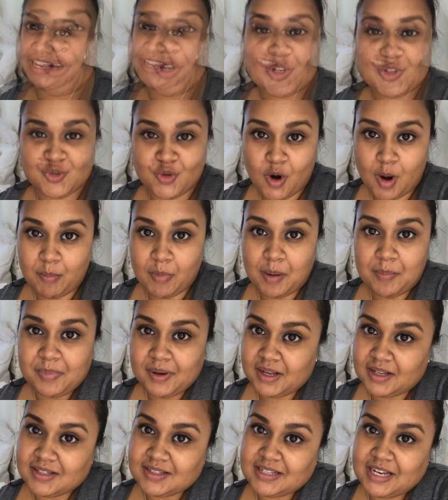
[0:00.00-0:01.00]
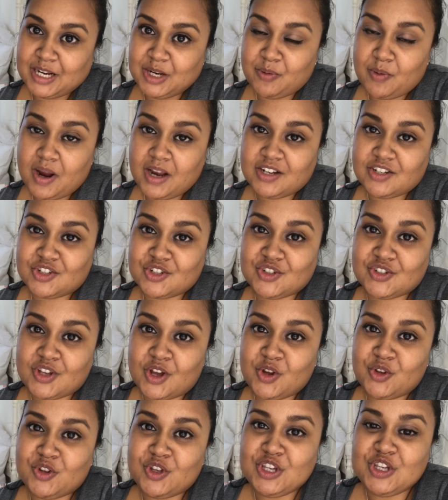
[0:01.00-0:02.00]
going to try my best anyway, just
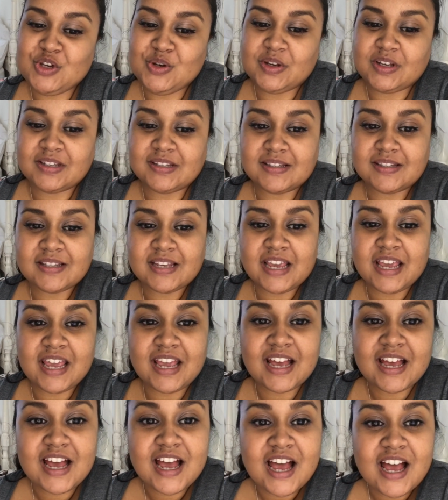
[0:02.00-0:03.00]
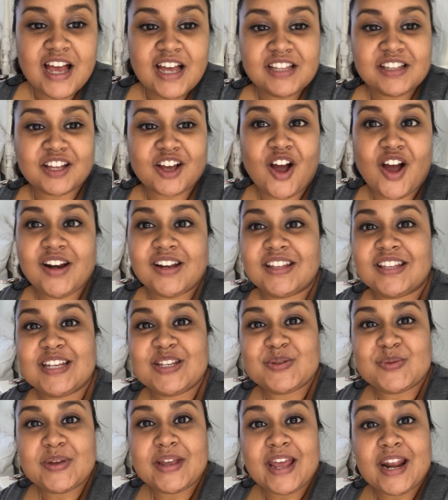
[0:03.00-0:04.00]
so that you can see the kind of
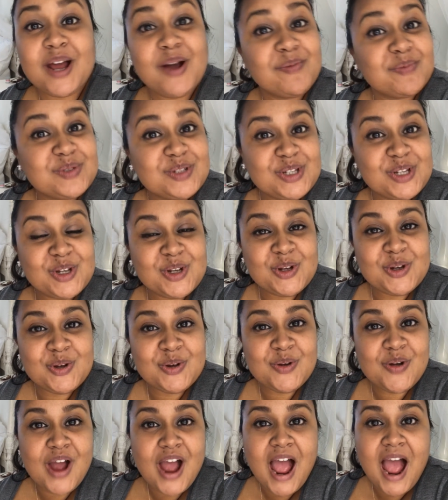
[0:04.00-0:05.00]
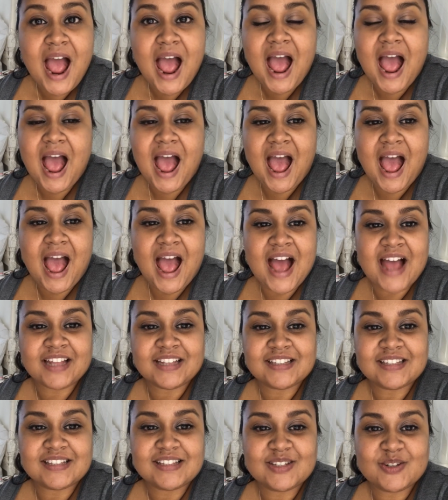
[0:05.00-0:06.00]
things we get up to
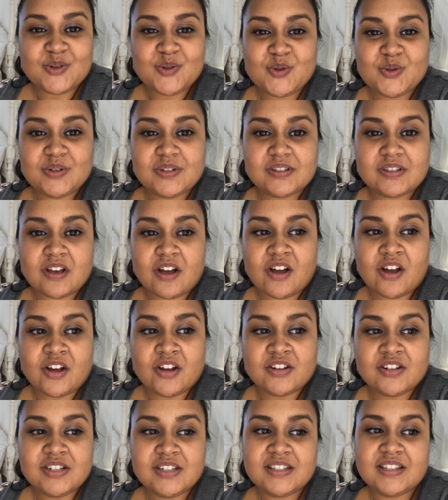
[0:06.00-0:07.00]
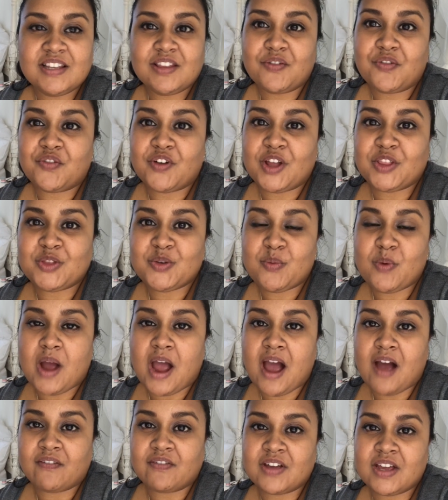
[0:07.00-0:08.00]
and also just see the fun that we're
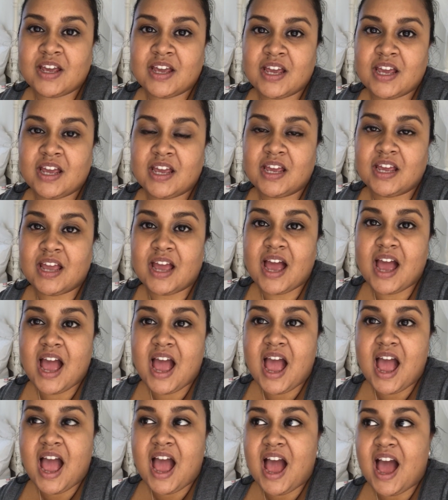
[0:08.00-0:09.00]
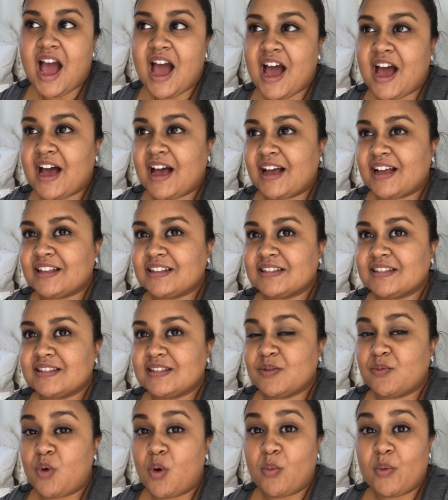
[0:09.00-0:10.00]
having
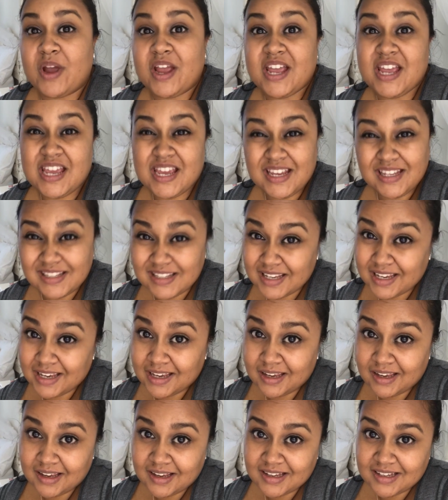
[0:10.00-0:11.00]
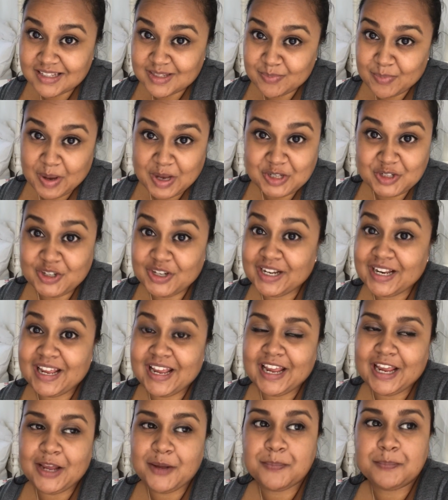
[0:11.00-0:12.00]
and what we're eating,
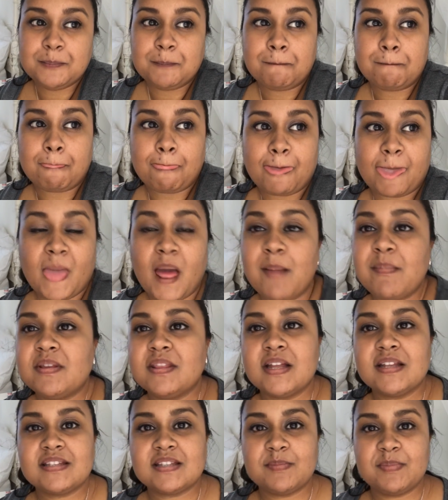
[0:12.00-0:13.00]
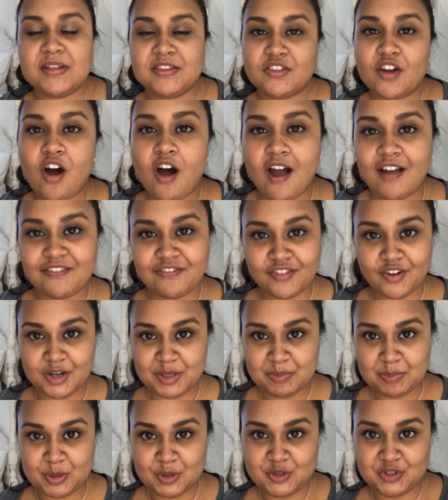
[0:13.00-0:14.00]
especially. I mean, that's the bit that I
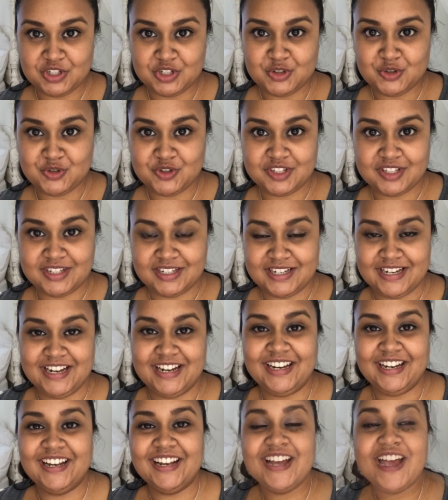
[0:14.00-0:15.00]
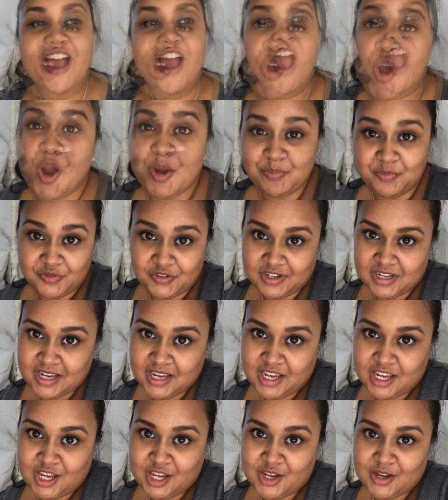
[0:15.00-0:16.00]
find most interesting. so
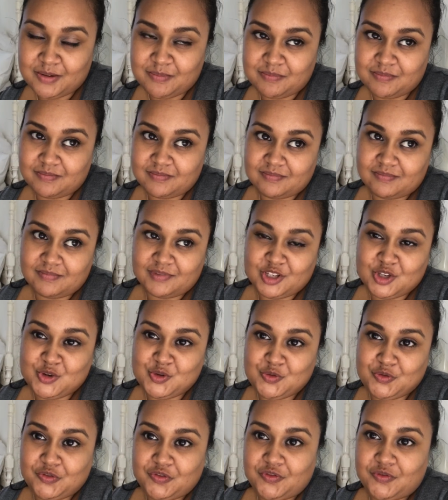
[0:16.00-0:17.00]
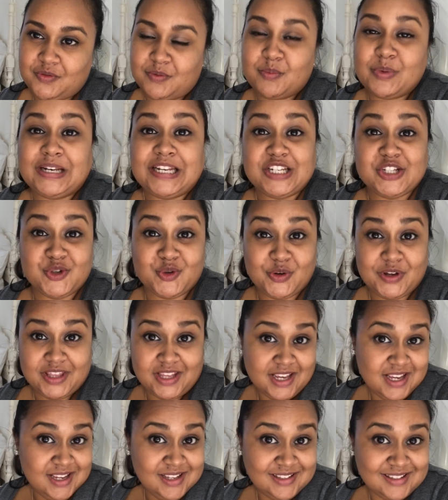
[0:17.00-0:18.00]
hopefully you will enjoy
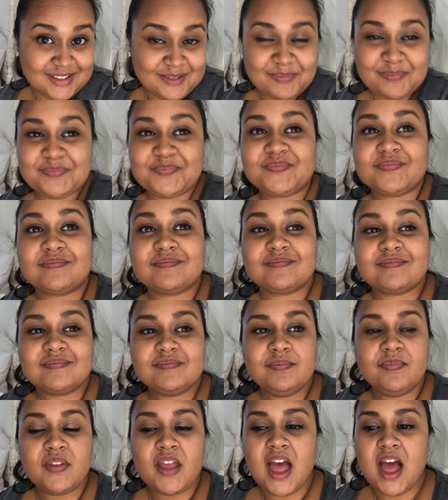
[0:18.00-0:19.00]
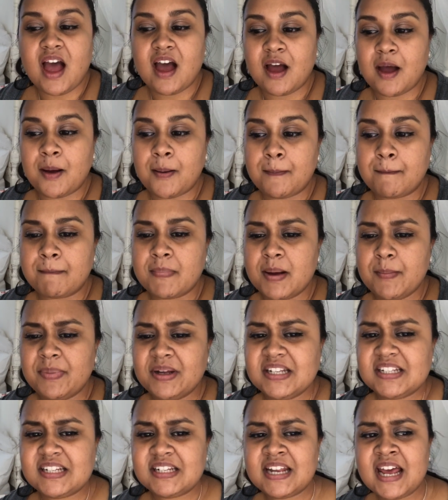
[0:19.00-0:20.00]
these um,
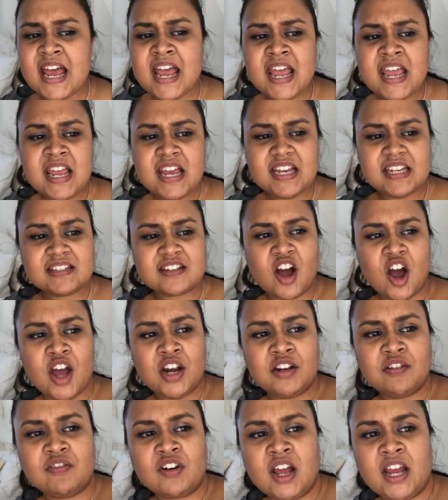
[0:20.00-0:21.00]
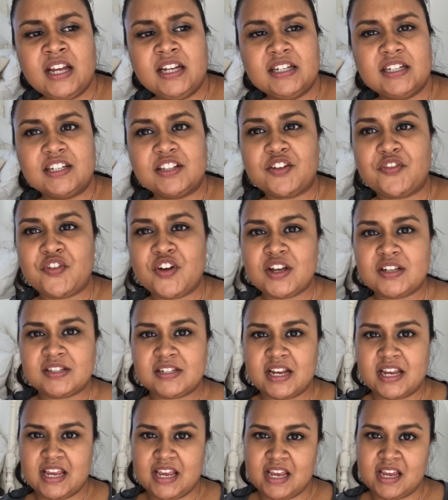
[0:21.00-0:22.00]
but today is kind of like the first
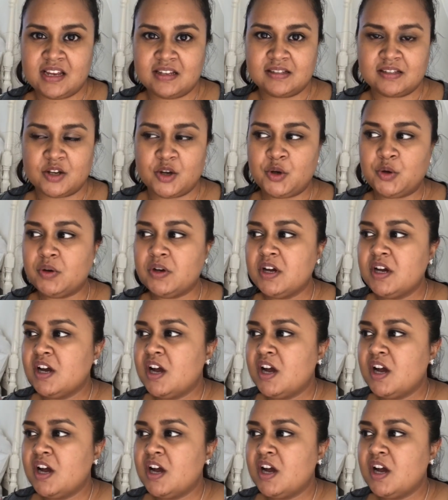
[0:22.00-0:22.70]
day here, so